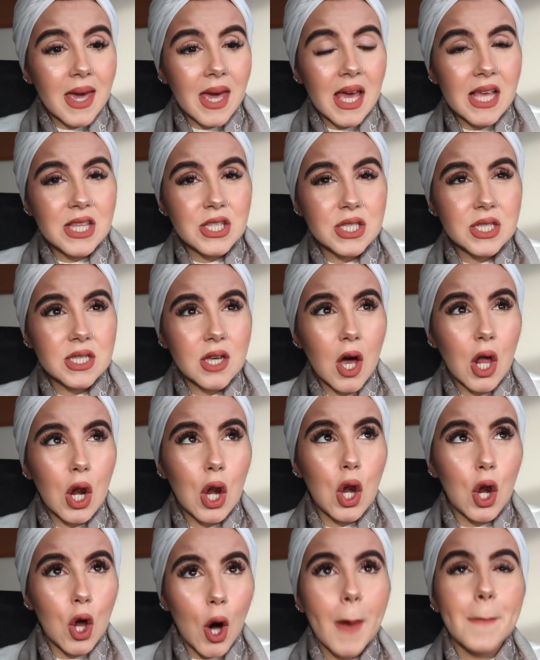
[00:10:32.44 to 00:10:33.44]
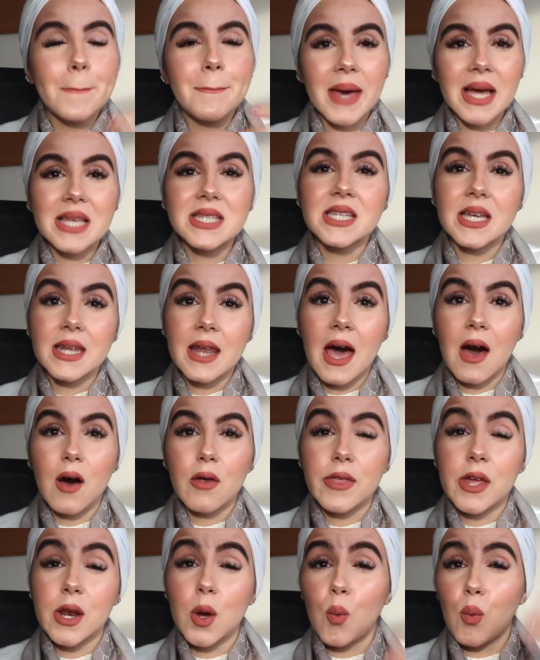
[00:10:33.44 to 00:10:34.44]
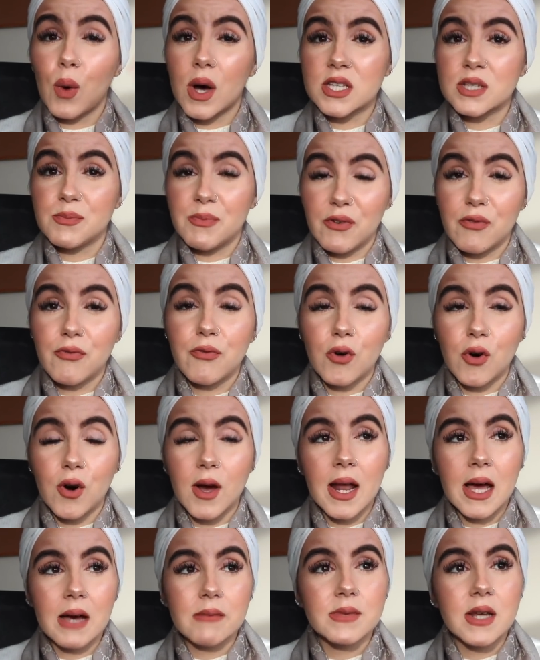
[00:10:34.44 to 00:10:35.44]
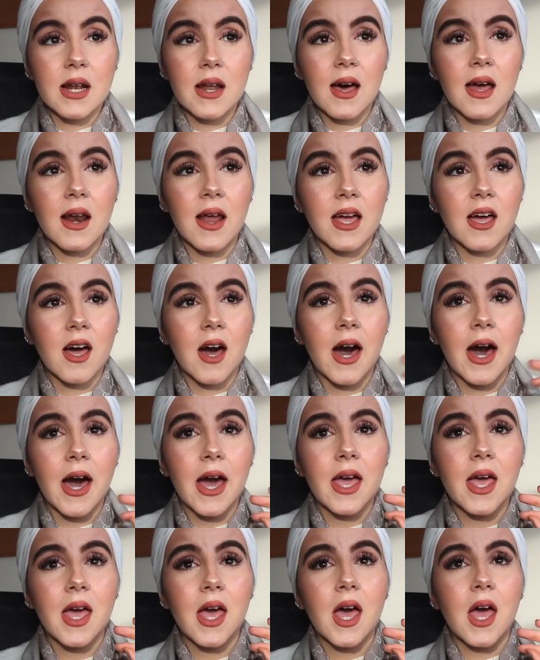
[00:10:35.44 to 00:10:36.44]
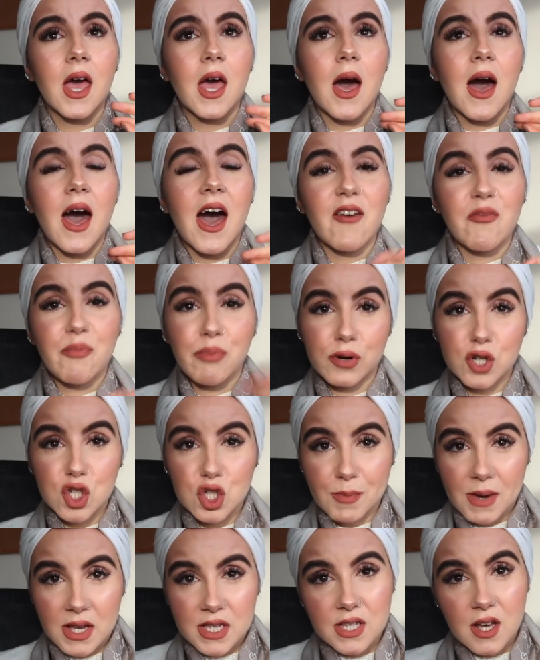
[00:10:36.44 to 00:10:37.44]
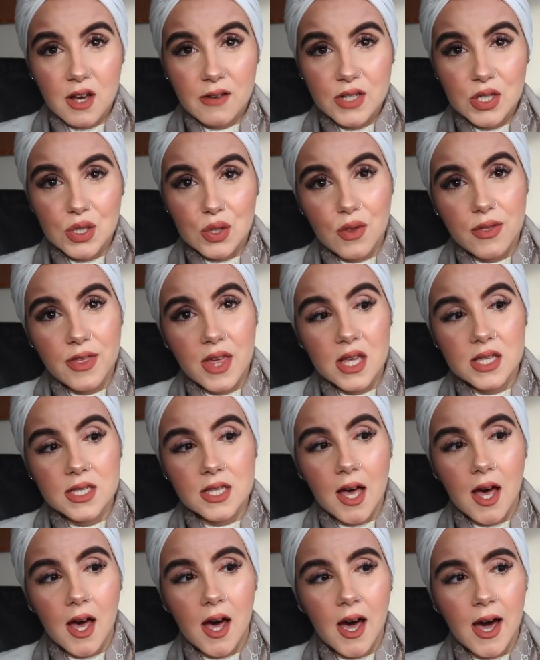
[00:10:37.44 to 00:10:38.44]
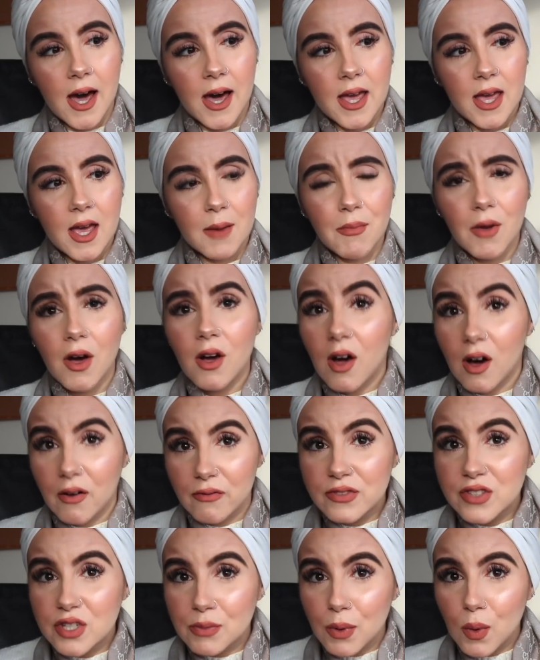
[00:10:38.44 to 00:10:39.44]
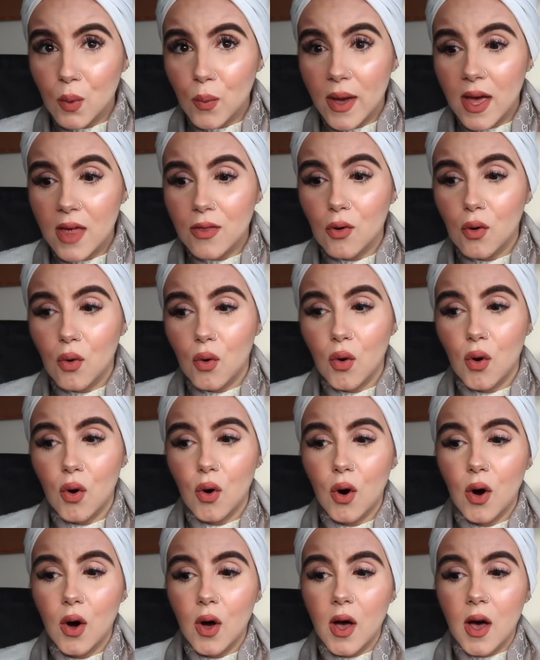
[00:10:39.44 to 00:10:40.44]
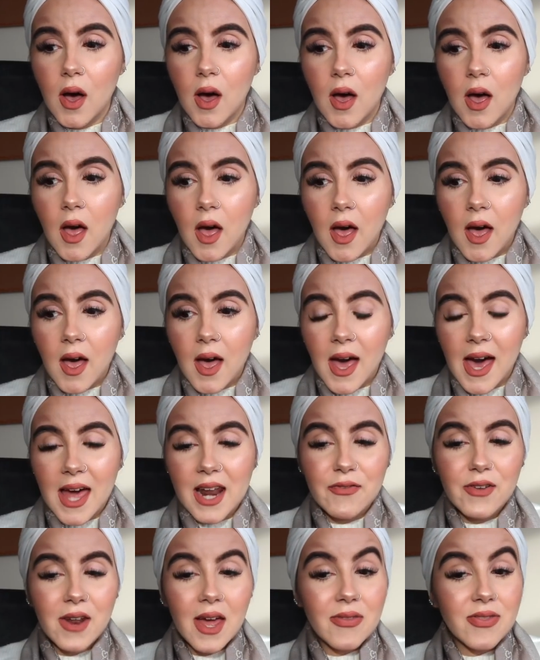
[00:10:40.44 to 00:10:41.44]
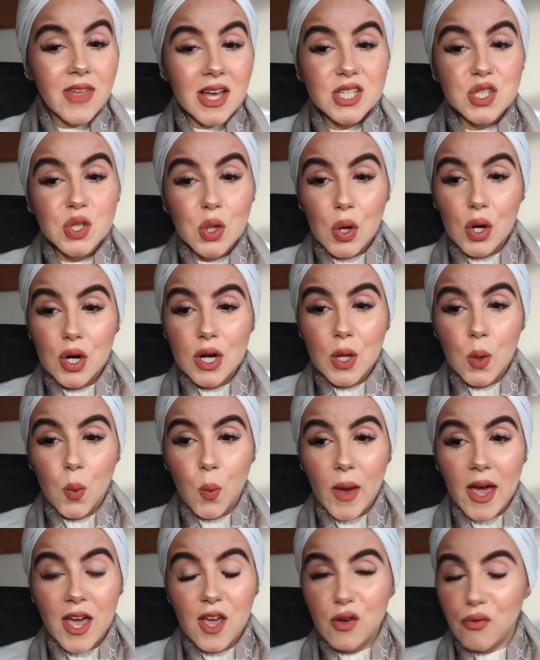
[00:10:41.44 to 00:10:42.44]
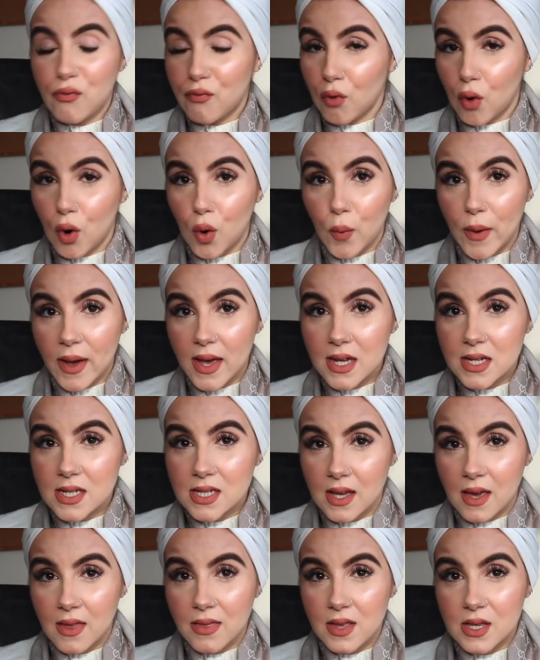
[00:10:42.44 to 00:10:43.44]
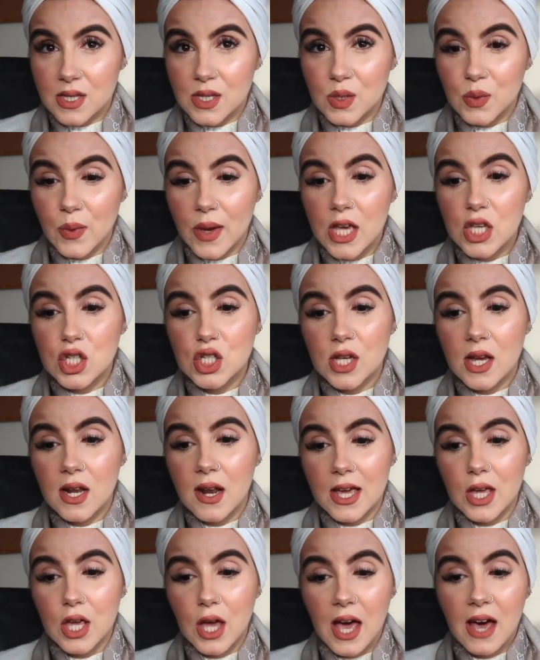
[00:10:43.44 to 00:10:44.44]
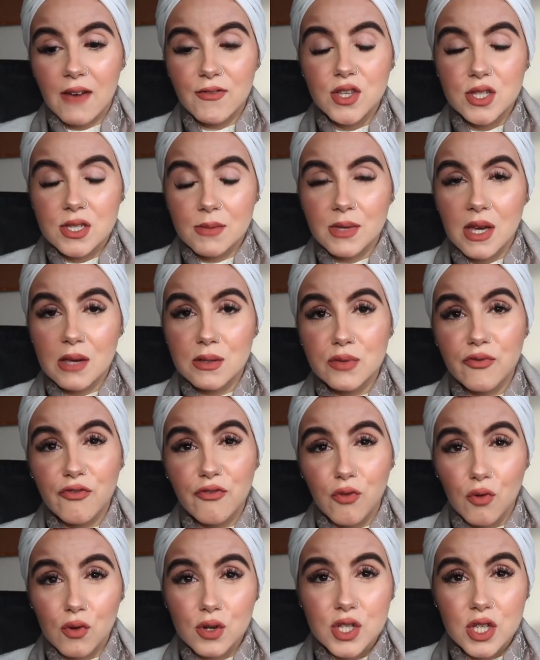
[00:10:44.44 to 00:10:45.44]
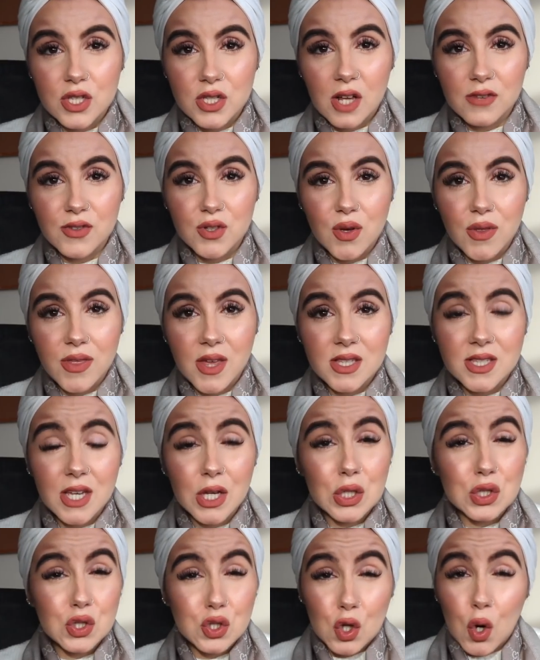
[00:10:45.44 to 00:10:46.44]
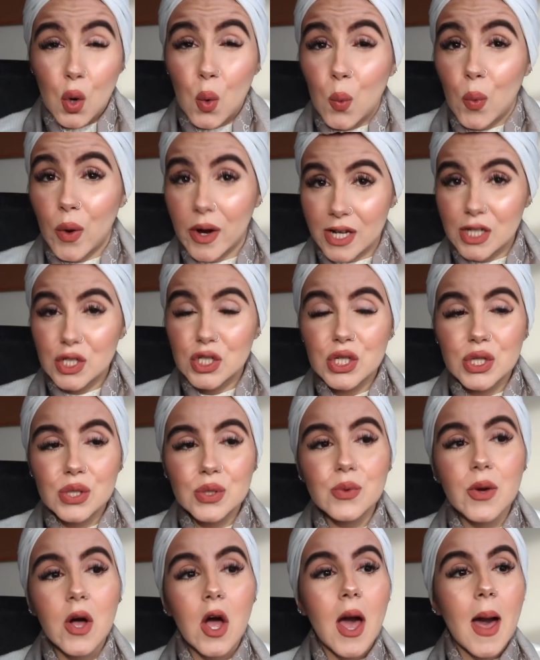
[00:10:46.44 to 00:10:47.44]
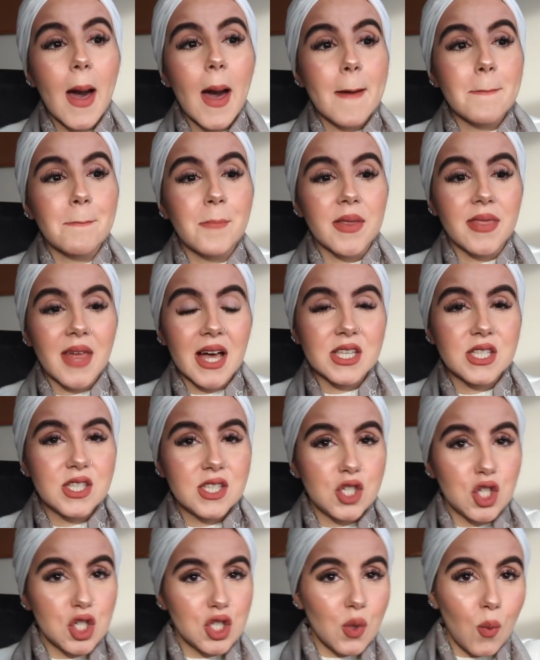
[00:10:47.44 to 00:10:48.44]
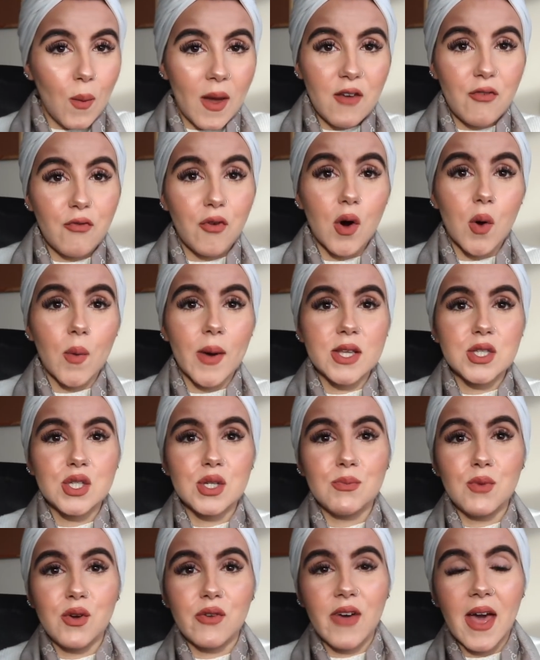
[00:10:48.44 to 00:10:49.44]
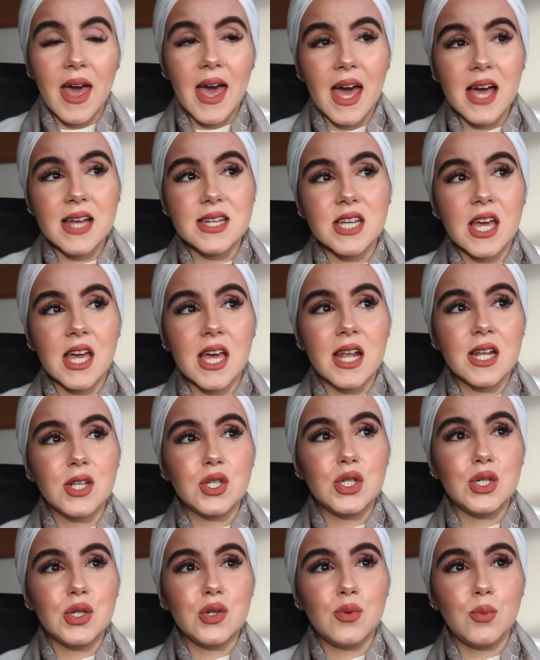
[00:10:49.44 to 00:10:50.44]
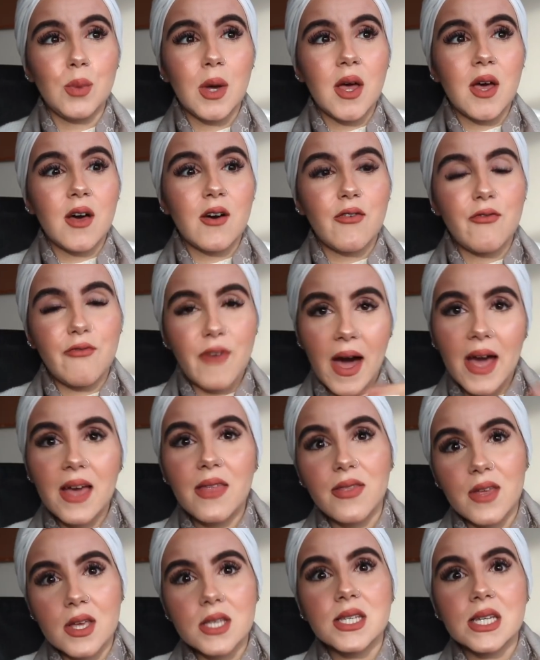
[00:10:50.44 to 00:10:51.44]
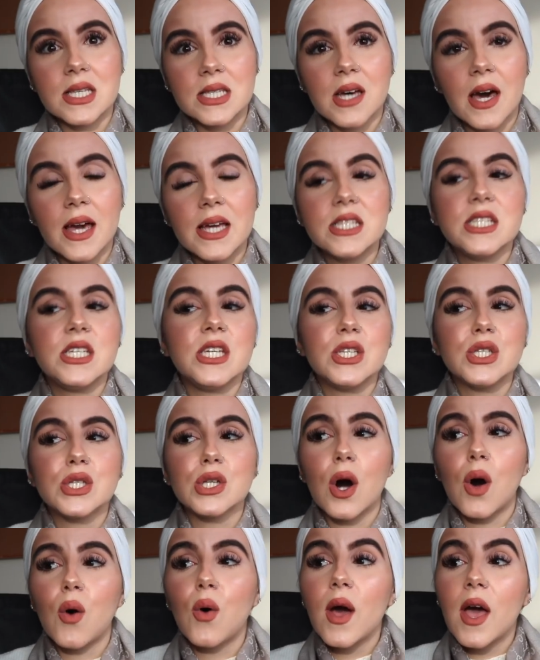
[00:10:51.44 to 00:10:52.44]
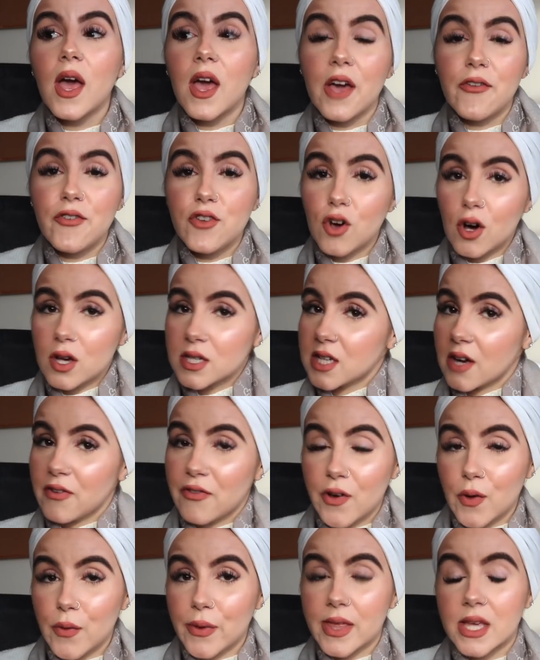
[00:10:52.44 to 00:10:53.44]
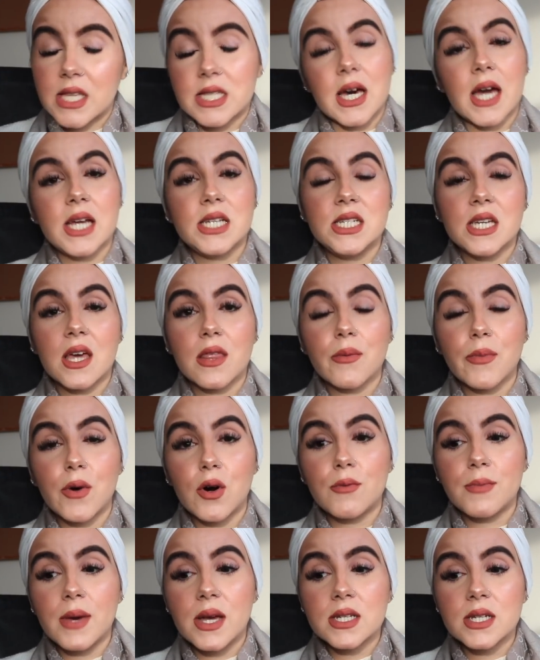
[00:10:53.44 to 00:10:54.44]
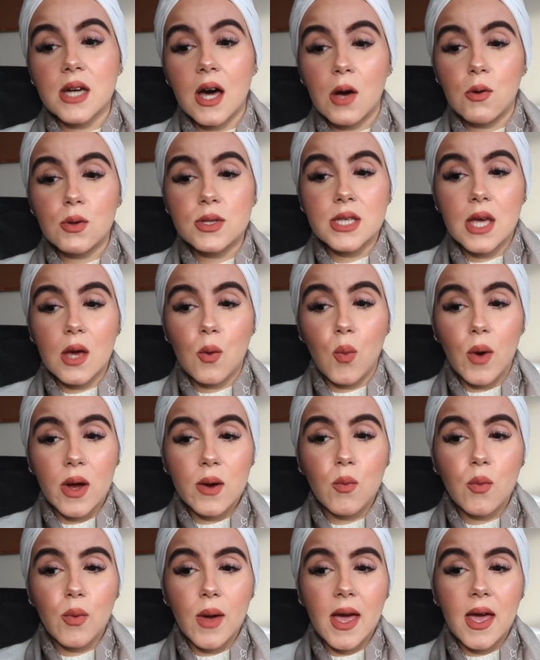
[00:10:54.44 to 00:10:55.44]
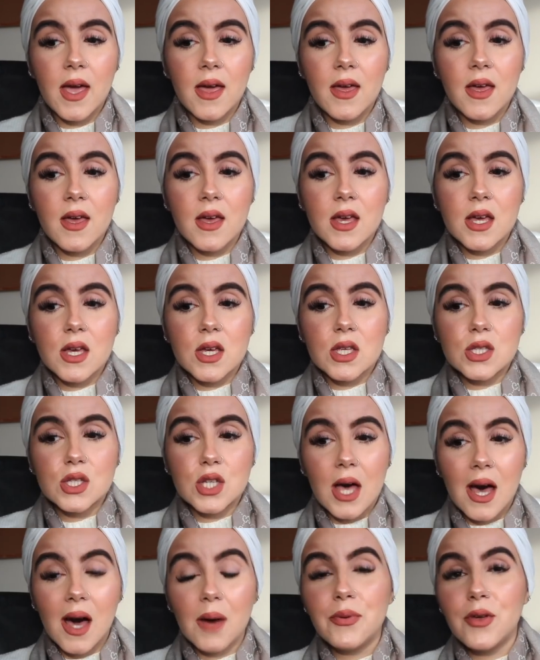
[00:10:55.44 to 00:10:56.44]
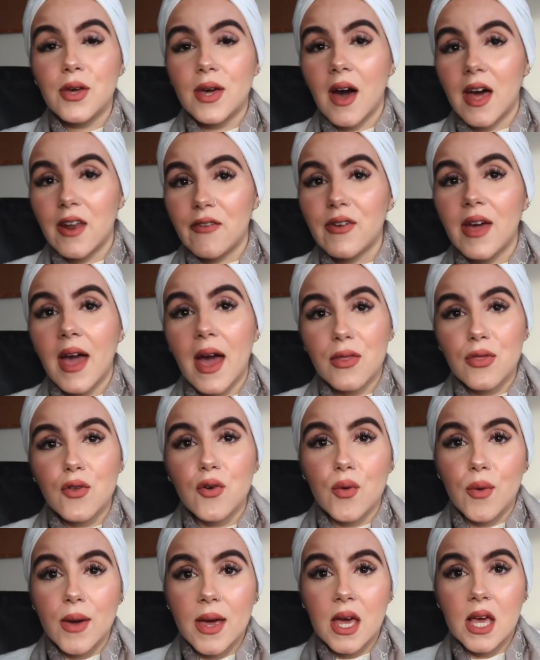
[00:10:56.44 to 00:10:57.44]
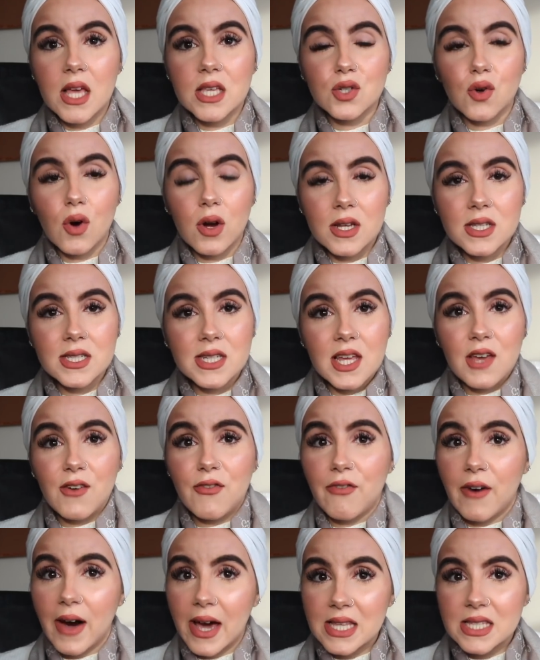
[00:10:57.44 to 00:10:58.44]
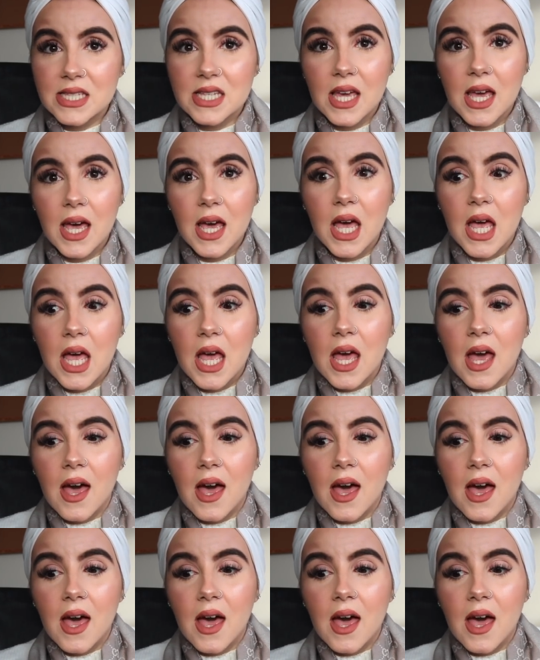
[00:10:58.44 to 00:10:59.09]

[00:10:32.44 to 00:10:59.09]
It's a lot better now than it was before, alhamdulillah. Like, I have pushed myself to do things that I am not comfortable with, or, and I feel like that's the only way forward in this situation. Like, you have to sometimes force yourself to do things that you don't want to do, but that's just the way forward to move ahead and to fight this anxiety. So if you're suffering with anxiety at the moment, I would say one way to help you kind of get through it is honestly fight it.